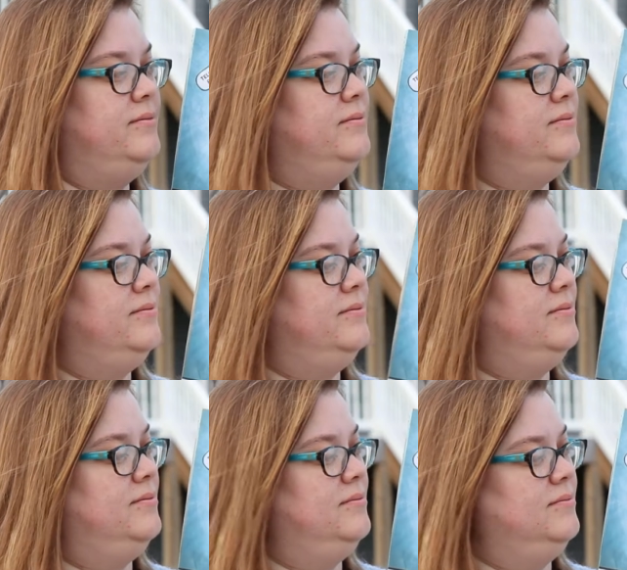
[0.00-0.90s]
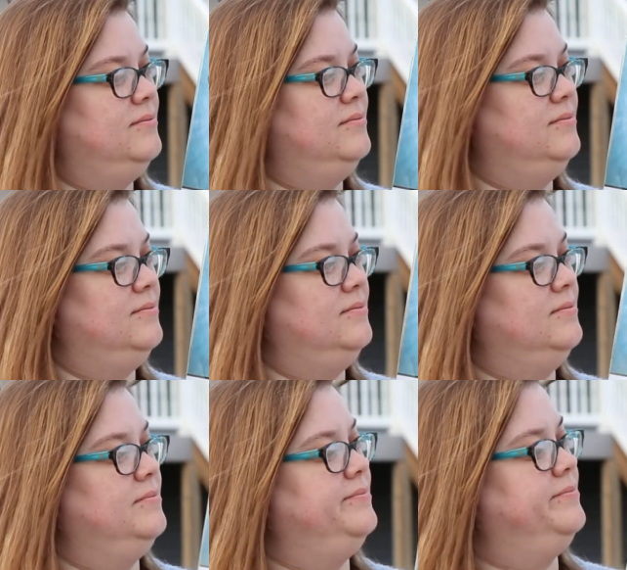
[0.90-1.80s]

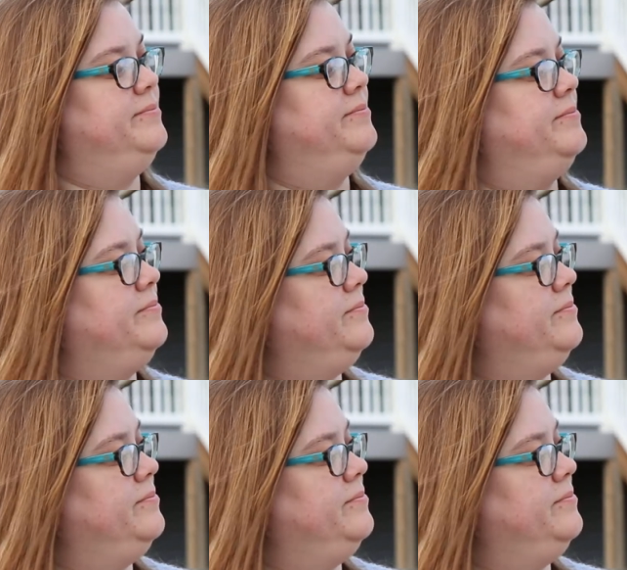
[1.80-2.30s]
Nothing is said.